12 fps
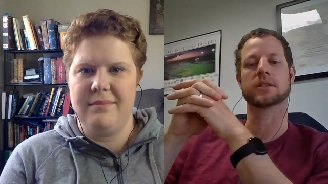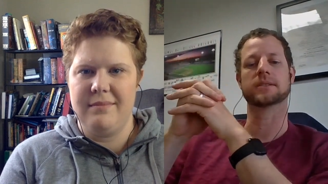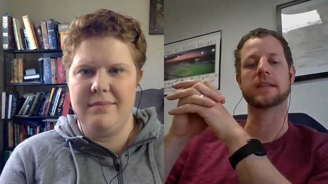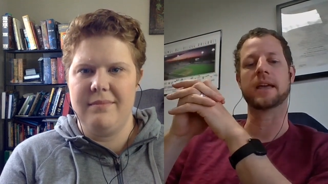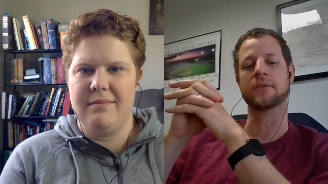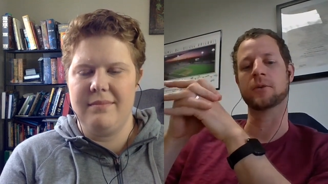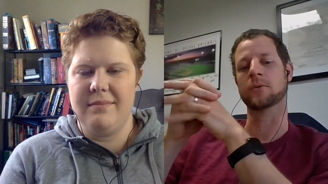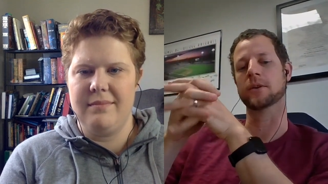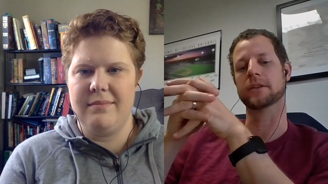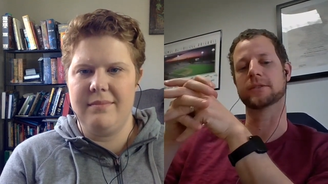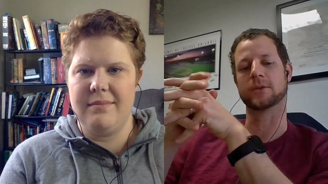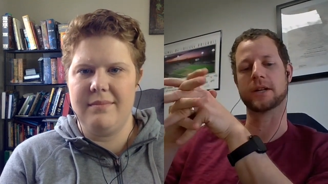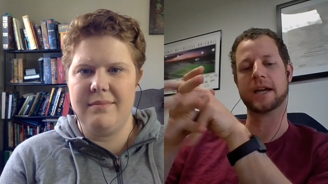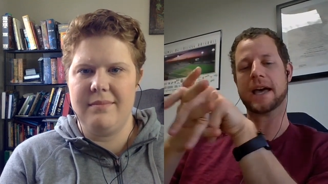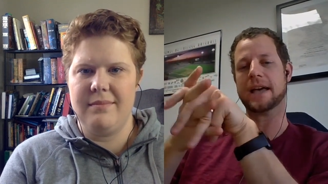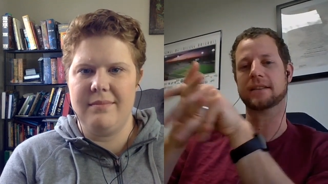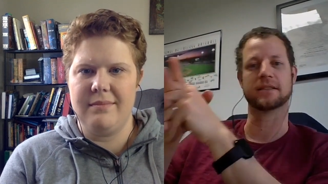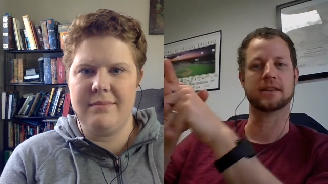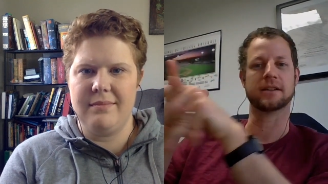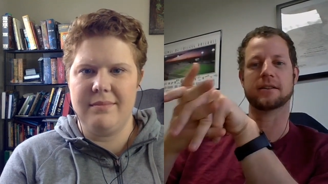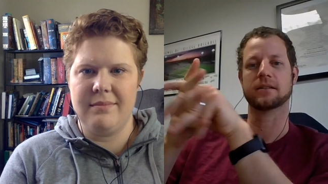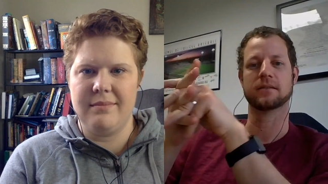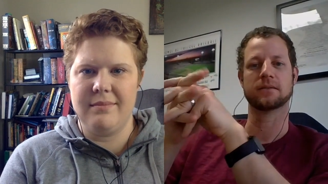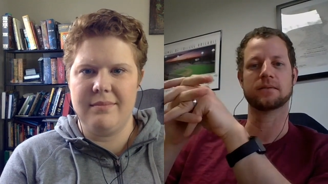Speaker 1: books. Everyone sort of has
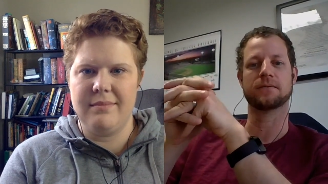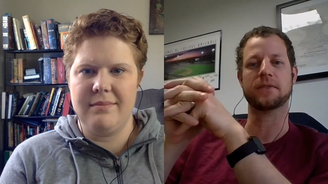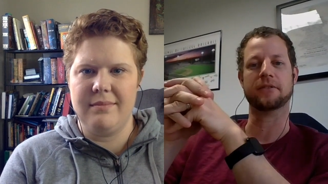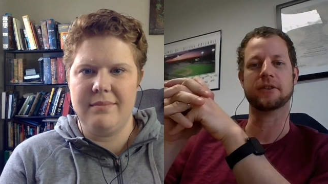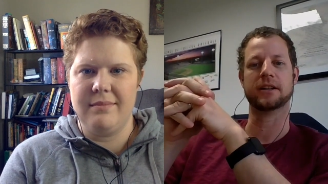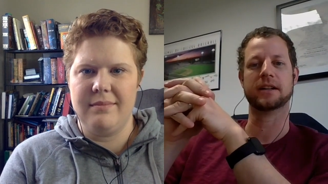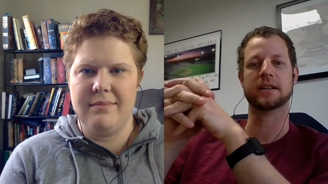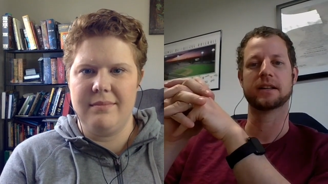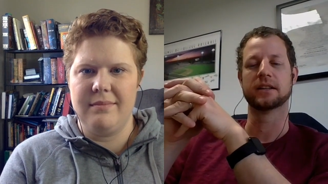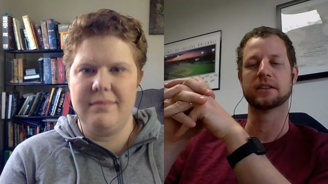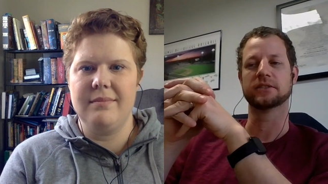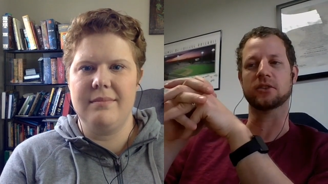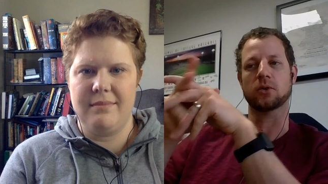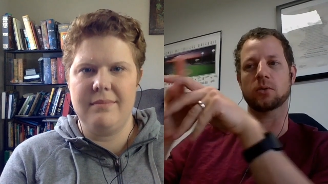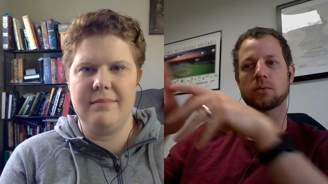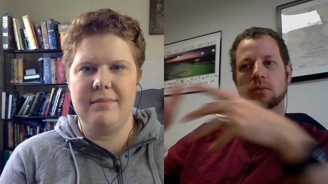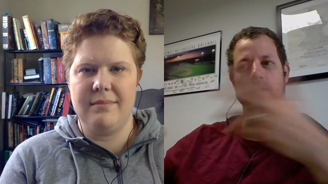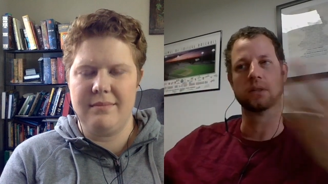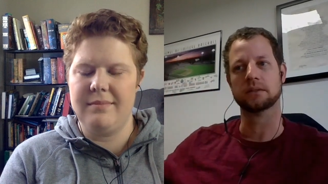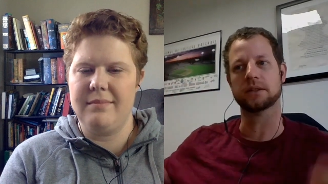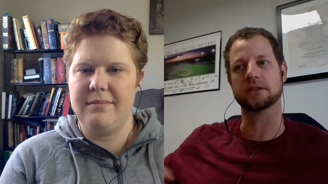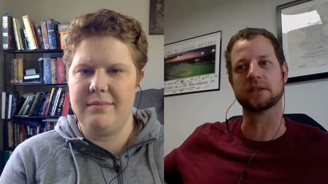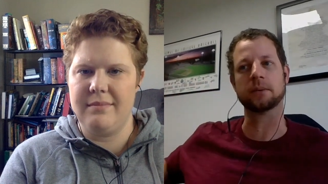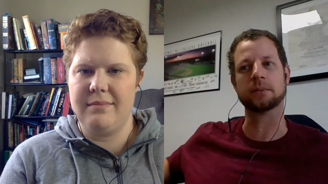their favorite. So
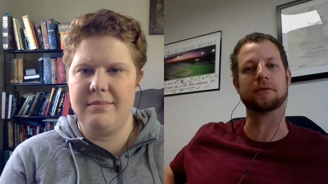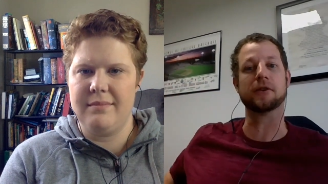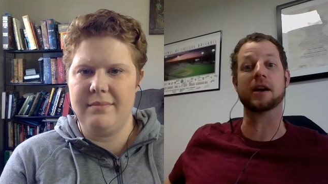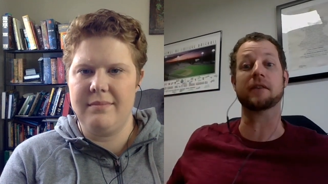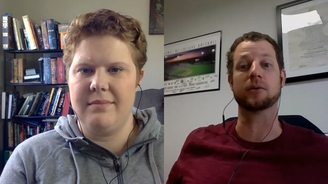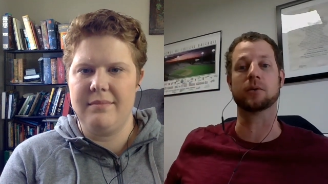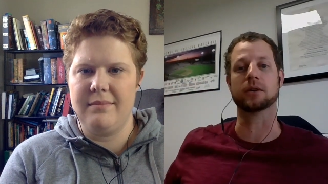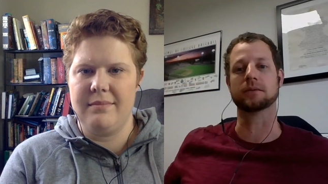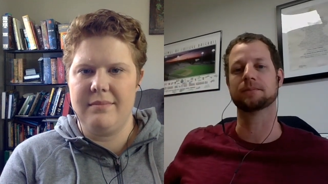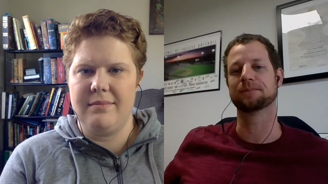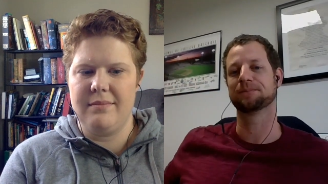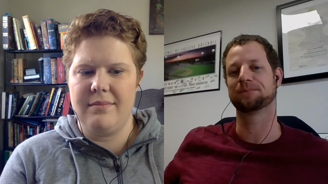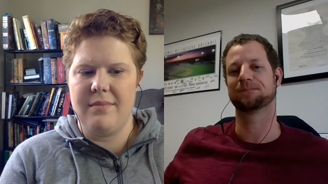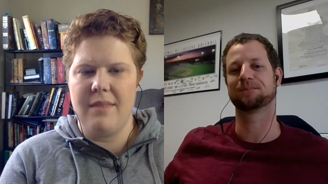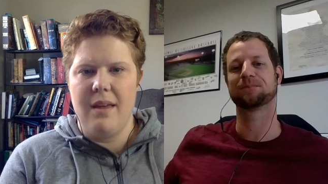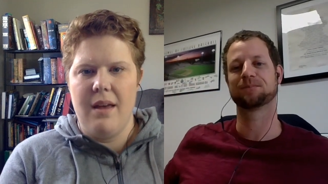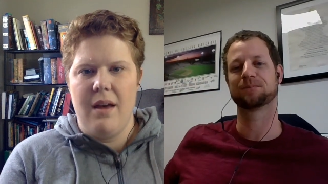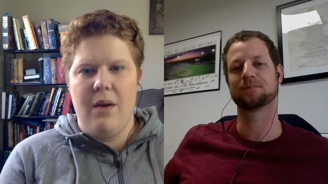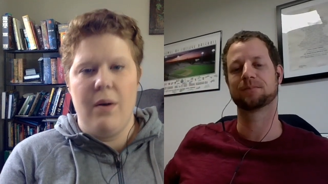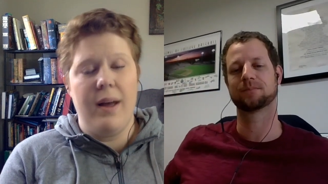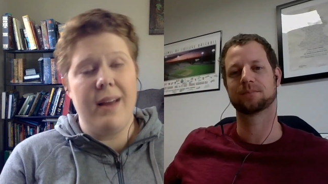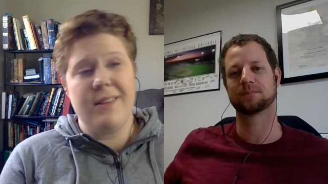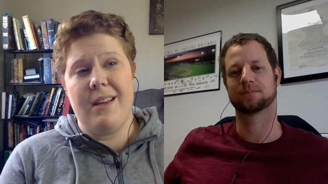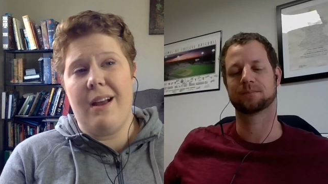there's something for everyone.
Speaker 2: Well,
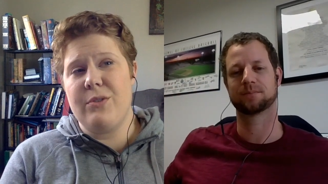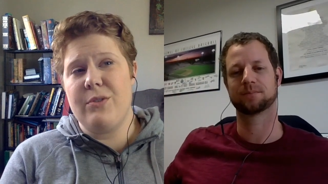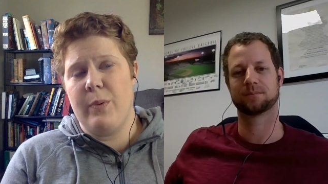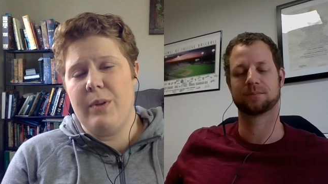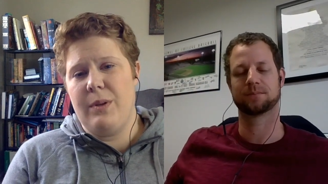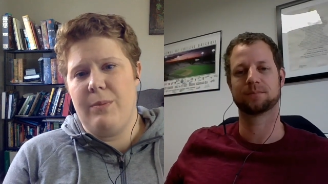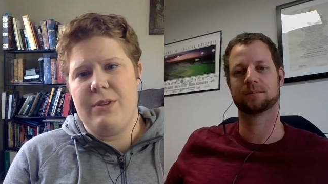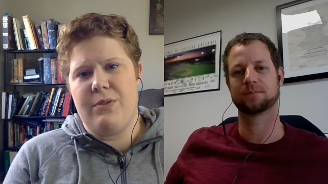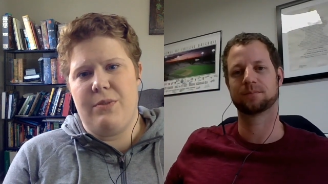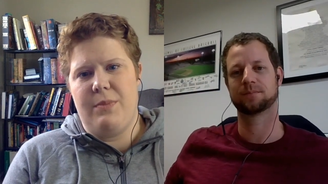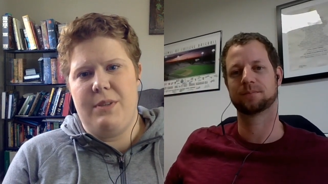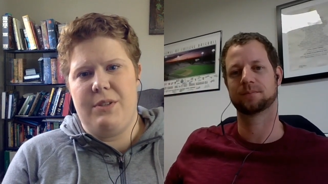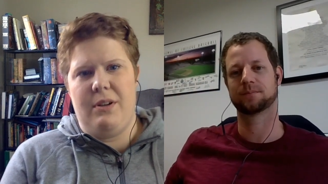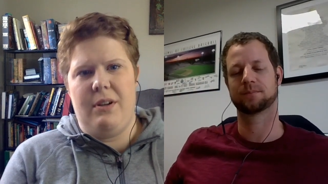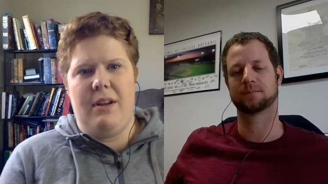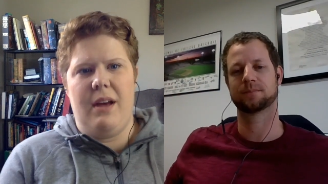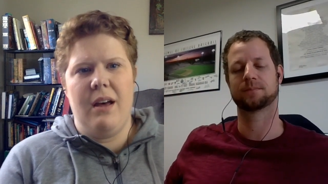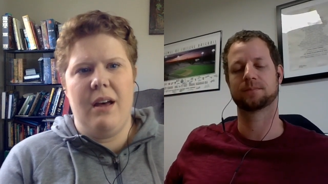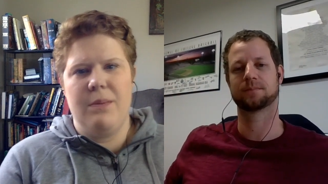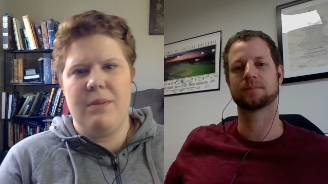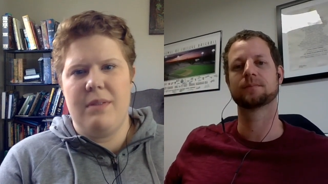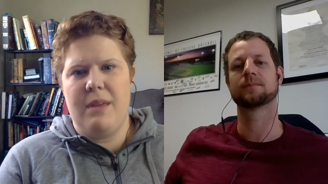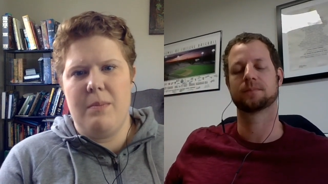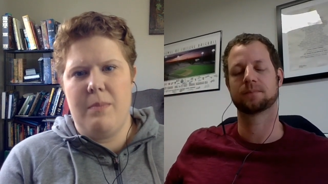I got to tell you, I was really impressed with Mystery. I hope
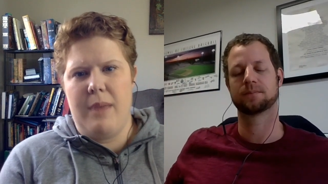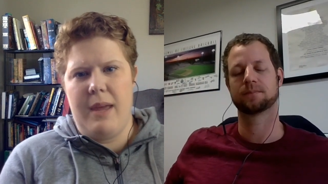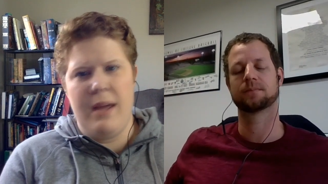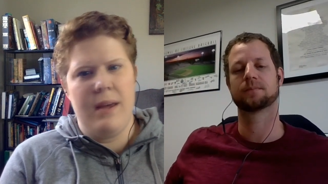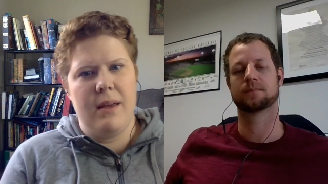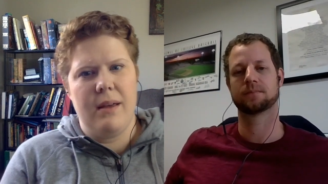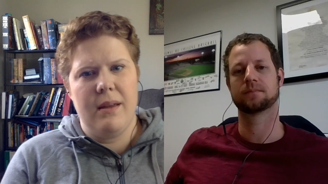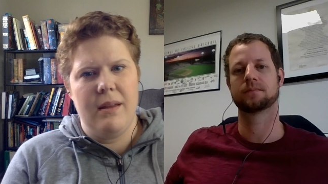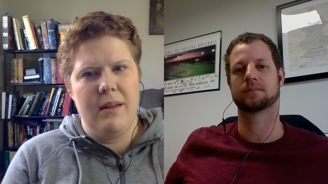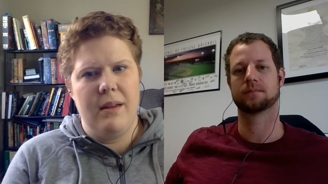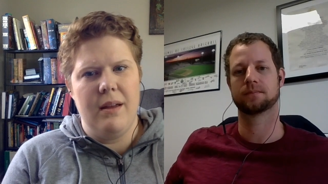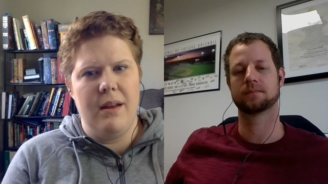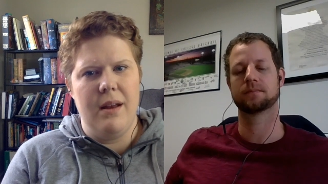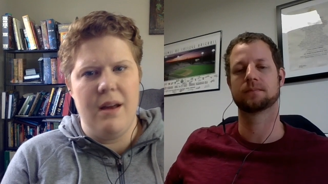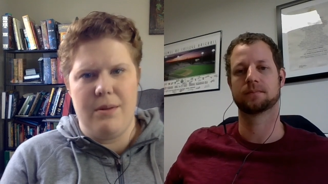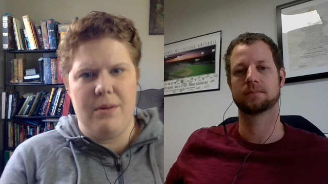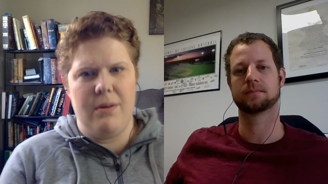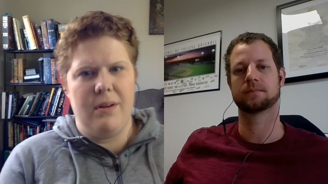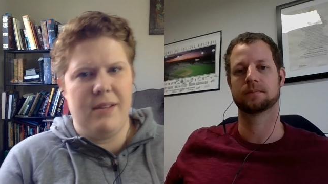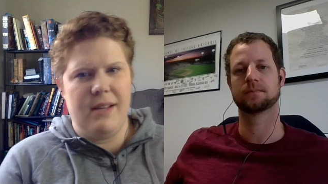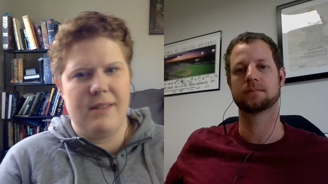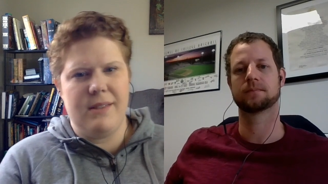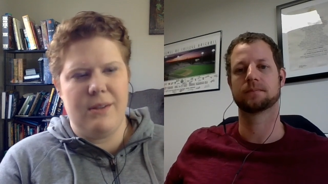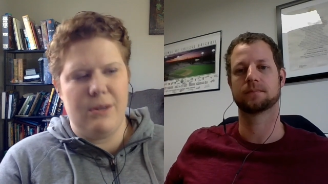that they make another in
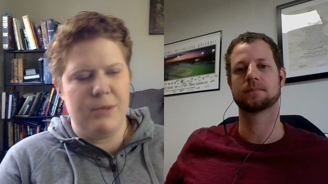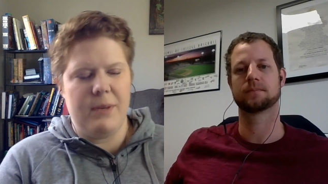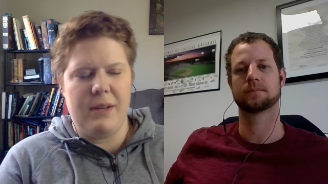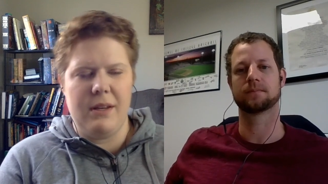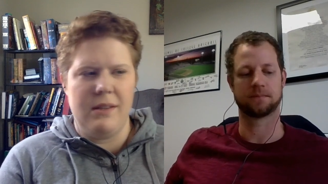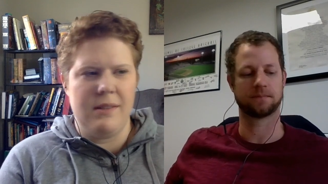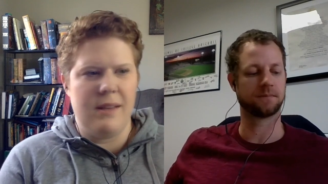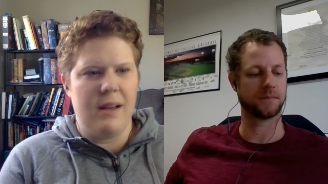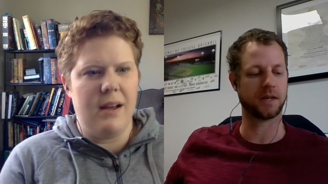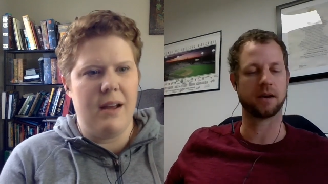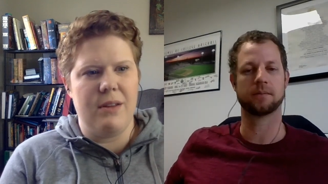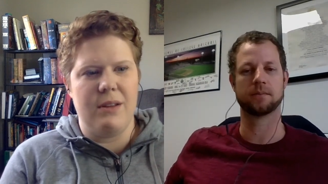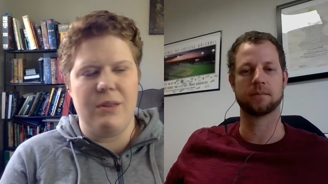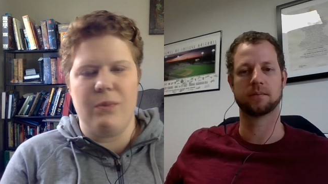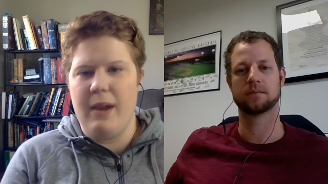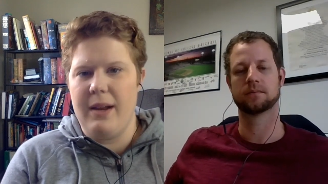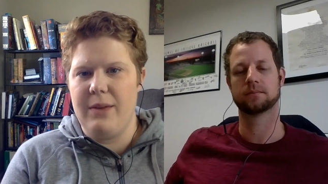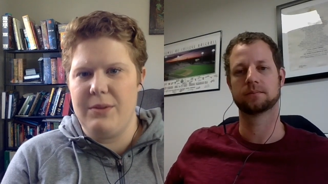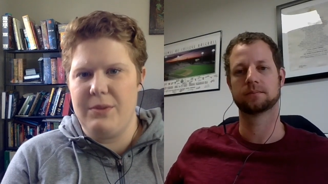that series because I thought the writing